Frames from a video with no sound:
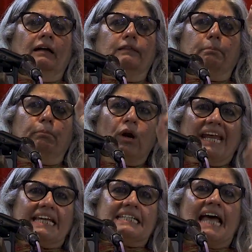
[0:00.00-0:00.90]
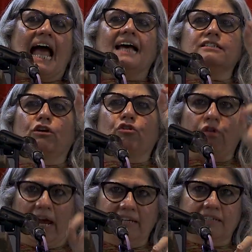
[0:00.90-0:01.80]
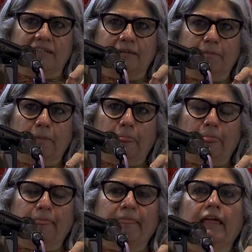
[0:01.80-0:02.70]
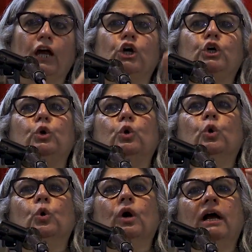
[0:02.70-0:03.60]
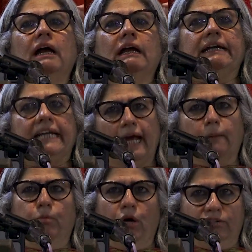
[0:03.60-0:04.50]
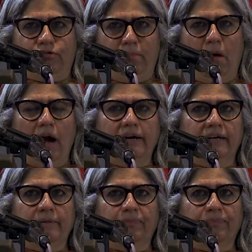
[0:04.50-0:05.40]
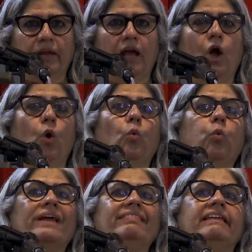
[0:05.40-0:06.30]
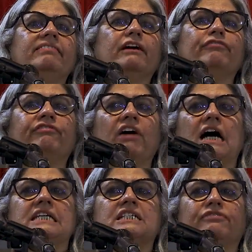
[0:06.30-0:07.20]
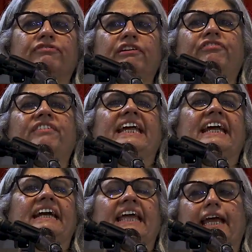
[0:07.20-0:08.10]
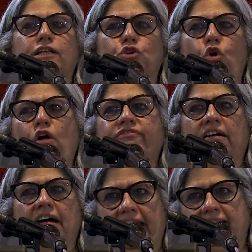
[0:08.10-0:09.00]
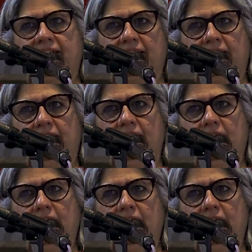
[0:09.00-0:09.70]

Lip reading: The police has a right to take police remand within the first 15 days of arrest.